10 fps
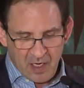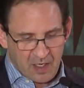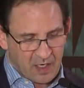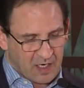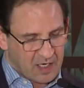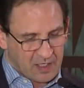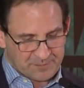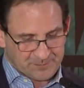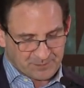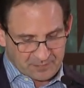Uh,
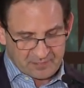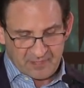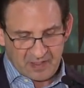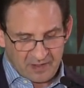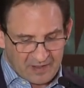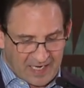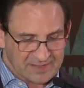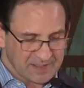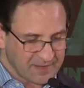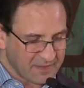
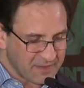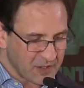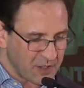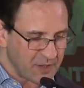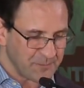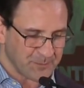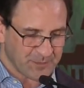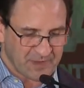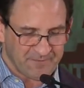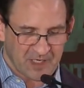lastly, the third
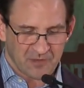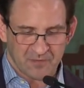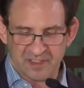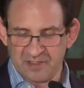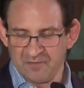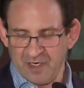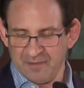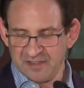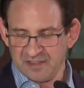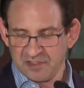and final reason
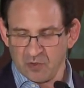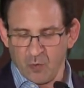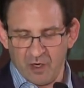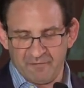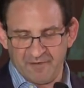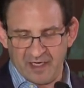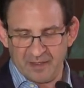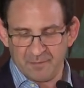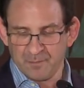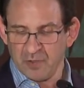Robbert is such a
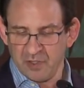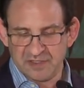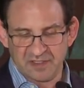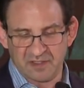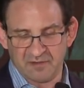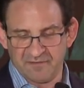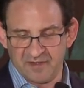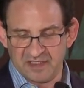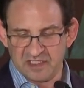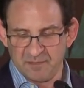qualified person to deliver
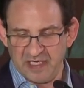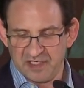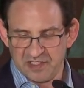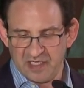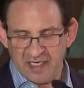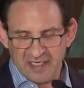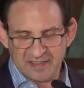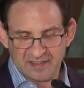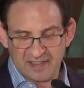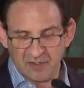this speech is
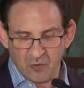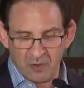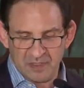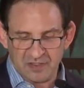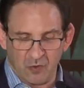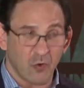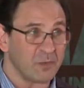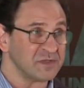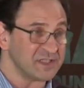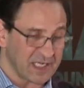his enormous,
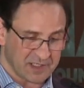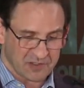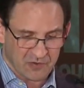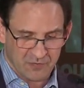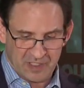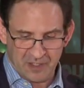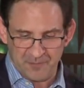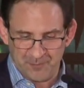almost second career